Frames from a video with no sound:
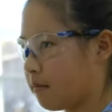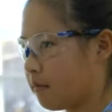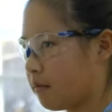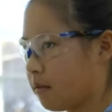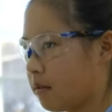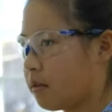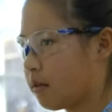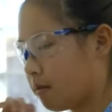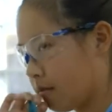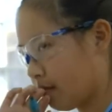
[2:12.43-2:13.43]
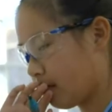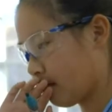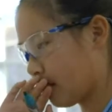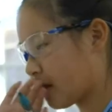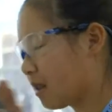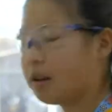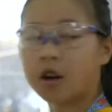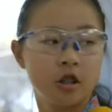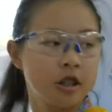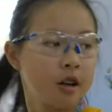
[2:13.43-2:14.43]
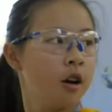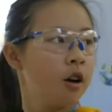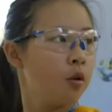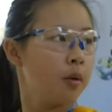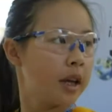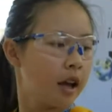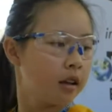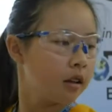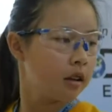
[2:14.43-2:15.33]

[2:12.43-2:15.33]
Yeah. Because right now I'm